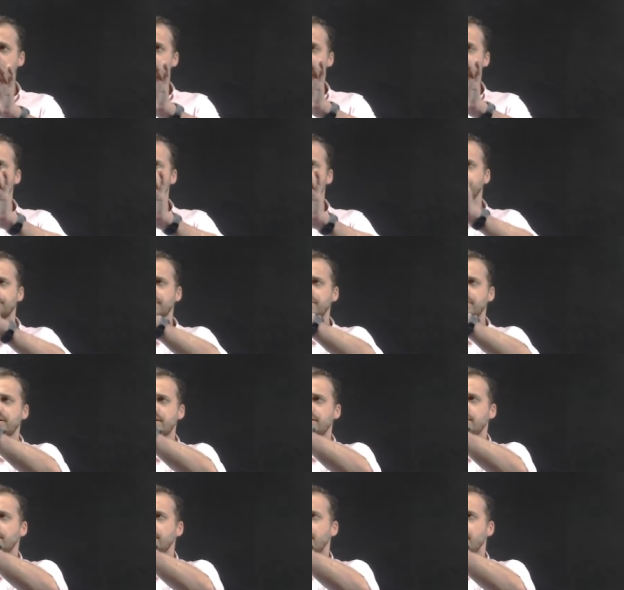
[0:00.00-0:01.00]
split
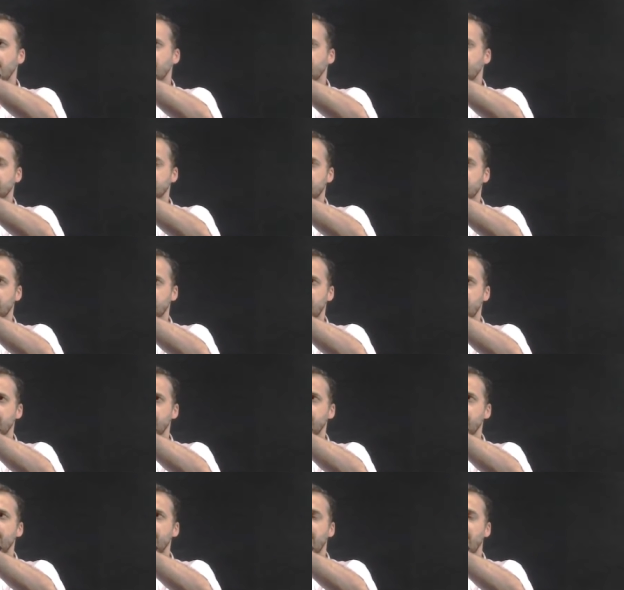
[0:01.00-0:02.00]
the square
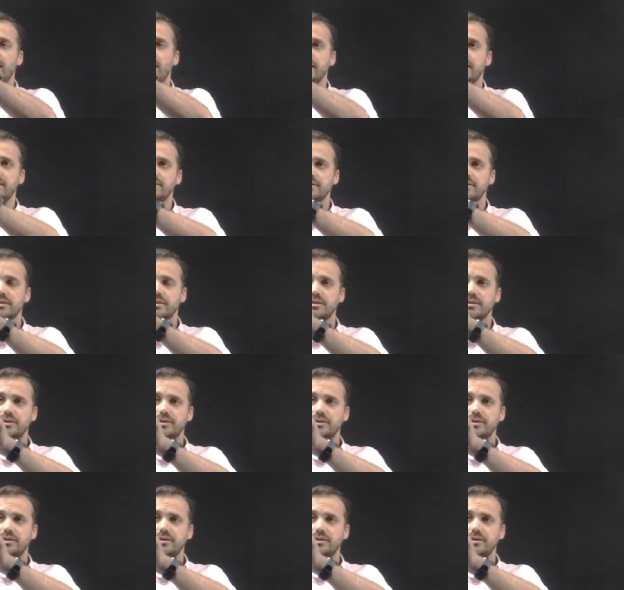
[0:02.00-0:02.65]
root of 8